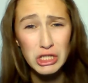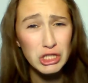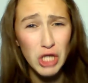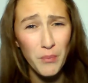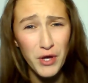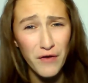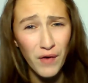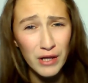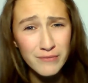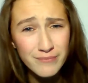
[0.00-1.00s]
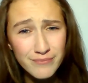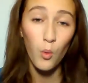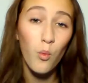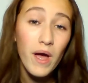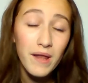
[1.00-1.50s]
So beautiful
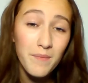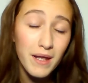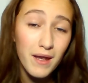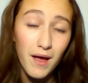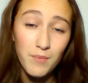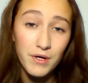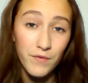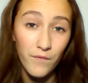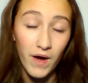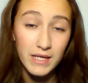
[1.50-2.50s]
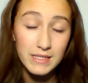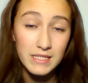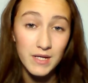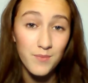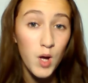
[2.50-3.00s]
wait a minute, I'm gonna find
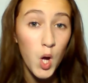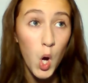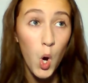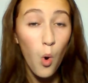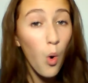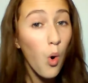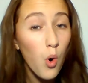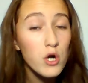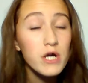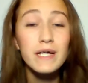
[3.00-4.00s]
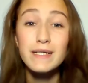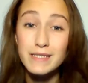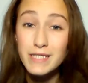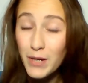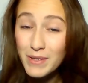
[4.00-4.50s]
some, or
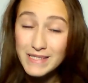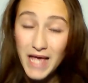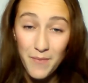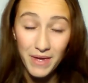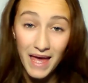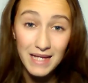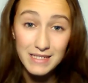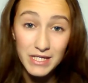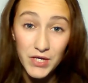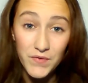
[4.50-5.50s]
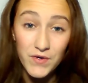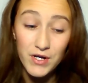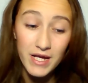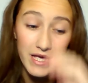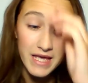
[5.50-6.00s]
double tap candy
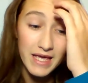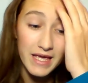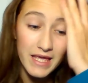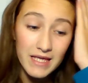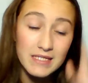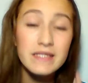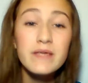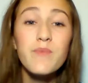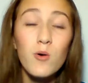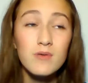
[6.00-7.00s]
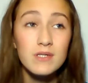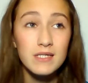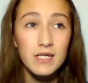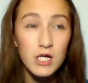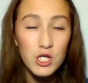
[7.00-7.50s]
giver is the
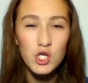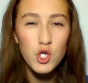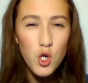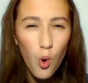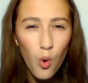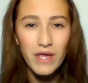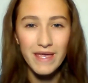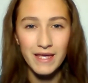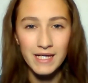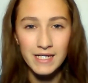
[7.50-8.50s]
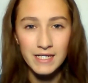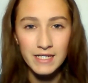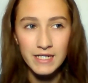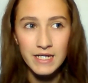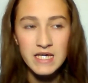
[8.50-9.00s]
most annoying
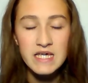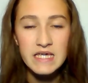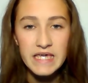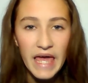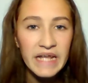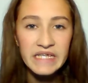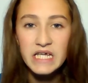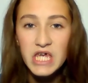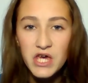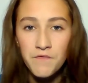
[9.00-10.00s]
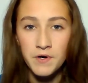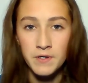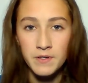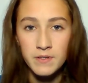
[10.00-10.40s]
candy giver